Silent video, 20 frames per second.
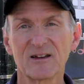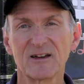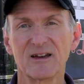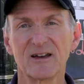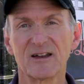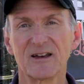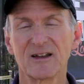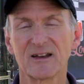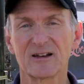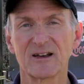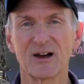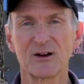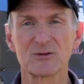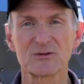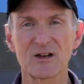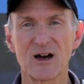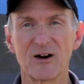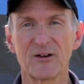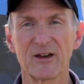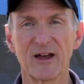and it
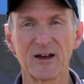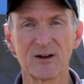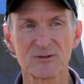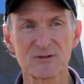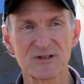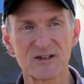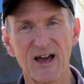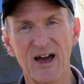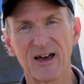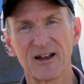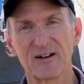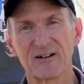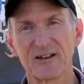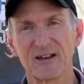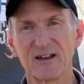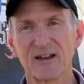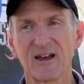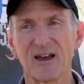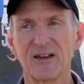goes all day on Saturday,